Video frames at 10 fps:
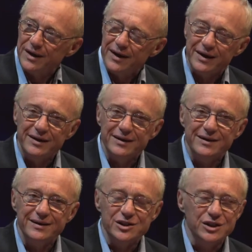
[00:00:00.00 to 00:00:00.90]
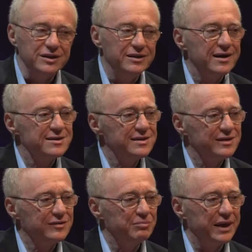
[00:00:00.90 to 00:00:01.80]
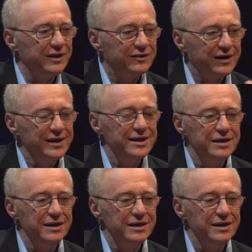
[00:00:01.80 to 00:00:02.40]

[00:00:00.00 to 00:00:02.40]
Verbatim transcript: and she does it by telling